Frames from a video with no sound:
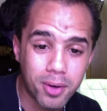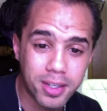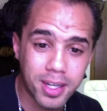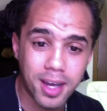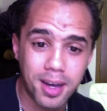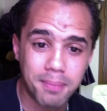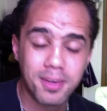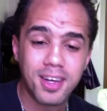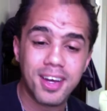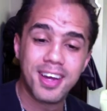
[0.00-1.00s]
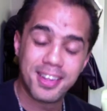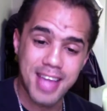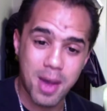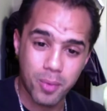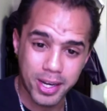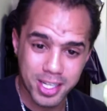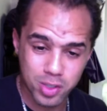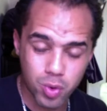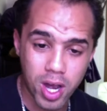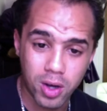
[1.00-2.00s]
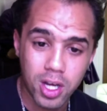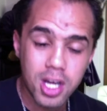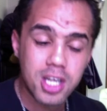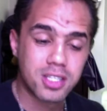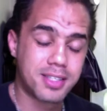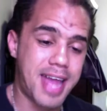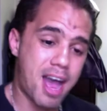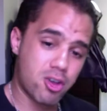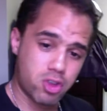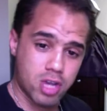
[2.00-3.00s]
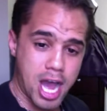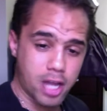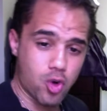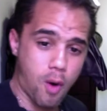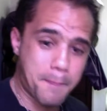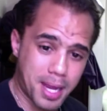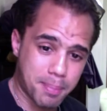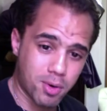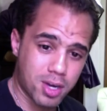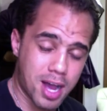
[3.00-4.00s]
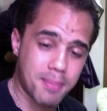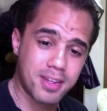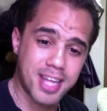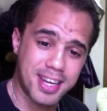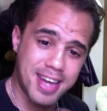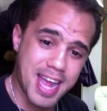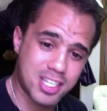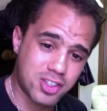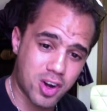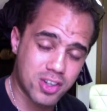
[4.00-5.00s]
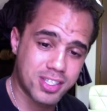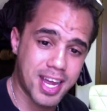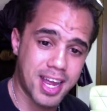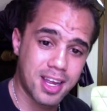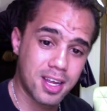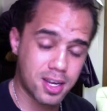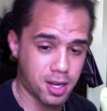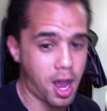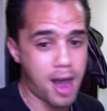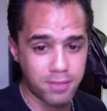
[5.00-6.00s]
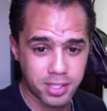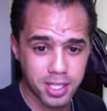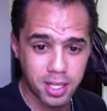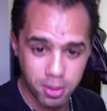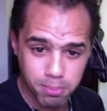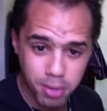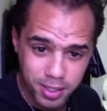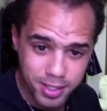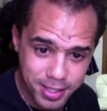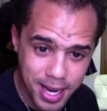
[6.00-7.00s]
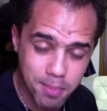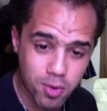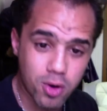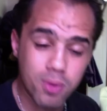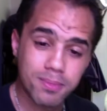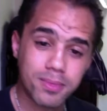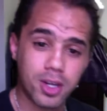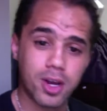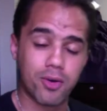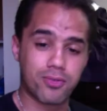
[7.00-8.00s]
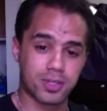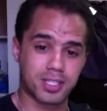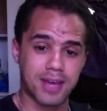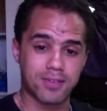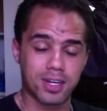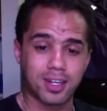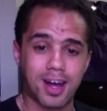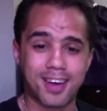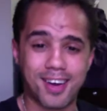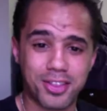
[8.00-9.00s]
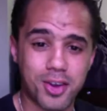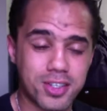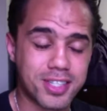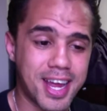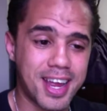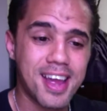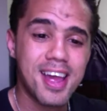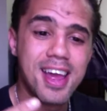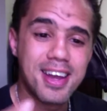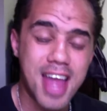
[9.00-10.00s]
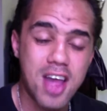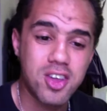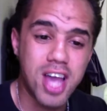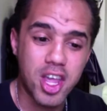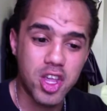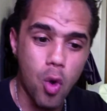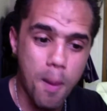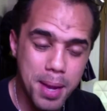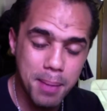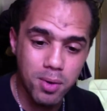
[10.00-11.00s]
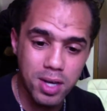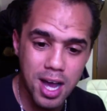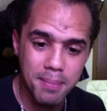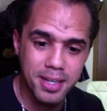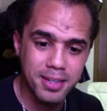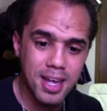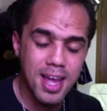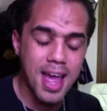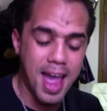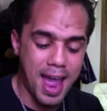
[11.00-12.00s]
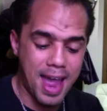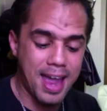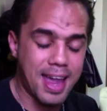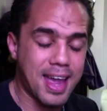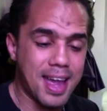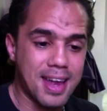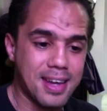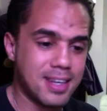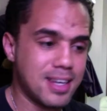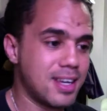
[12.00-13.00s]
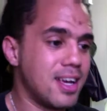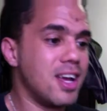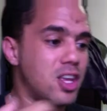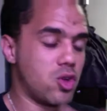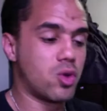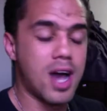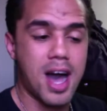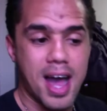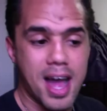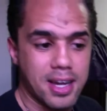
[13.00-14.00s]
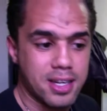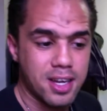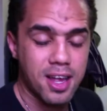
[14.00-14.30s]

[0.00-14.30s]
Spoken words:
to come that week as well. So now you got your people coming the next Thursday. Obviously, you booked the same room, for 7 o'clock on Thursday. Now you got your people coming, and you got